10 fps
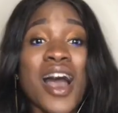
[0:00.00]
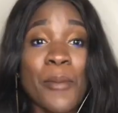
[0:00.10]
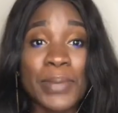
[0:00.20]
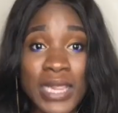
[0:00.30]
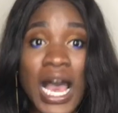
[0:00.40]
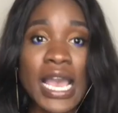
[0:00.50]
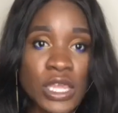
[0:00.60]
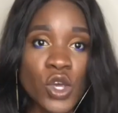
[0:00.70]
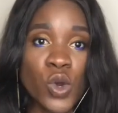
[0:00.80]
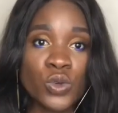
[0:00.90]

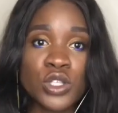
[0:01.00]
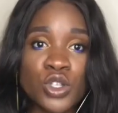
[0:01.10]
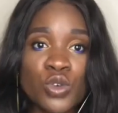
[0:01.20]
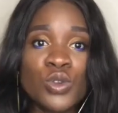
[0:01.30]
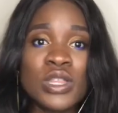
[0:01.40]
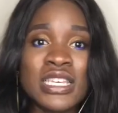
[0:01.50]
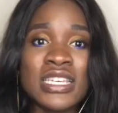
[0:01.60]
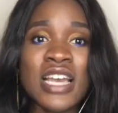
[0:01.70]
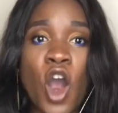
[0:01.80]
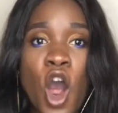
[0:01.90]
apply those to
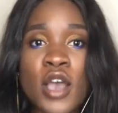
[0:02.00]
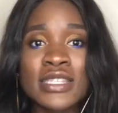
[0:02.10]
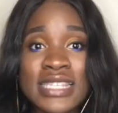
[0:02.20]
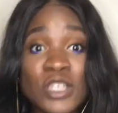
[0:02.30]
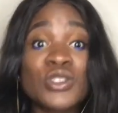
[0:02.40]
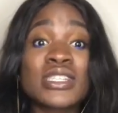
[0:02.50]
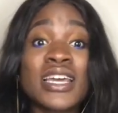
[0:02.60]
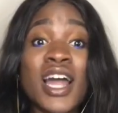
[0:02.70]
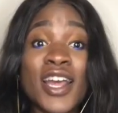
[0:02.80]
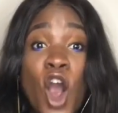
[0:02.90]
the skill
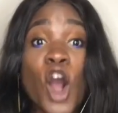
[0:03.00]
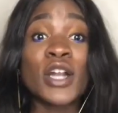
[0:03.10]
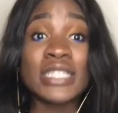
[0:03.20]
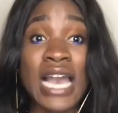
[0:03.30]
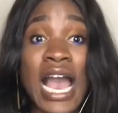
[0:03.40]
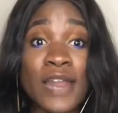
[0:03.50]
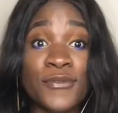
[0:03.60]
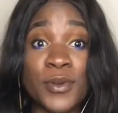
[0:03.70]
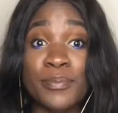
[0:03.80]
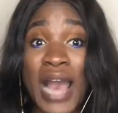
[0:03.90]
set I already had
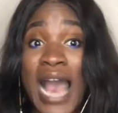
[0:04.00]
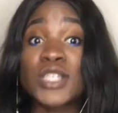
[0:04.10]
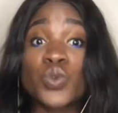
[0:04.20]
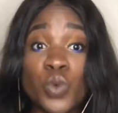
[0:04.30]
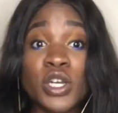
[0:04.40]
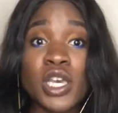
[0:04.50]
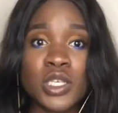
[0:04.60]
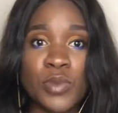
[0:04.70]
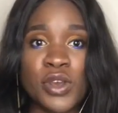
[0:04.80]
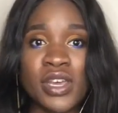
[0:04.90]
from past work
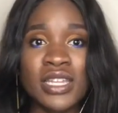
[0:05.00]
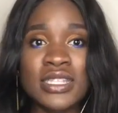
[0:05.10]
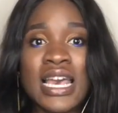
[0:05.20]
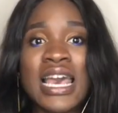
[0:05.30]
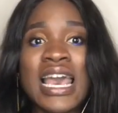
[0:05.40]
experience,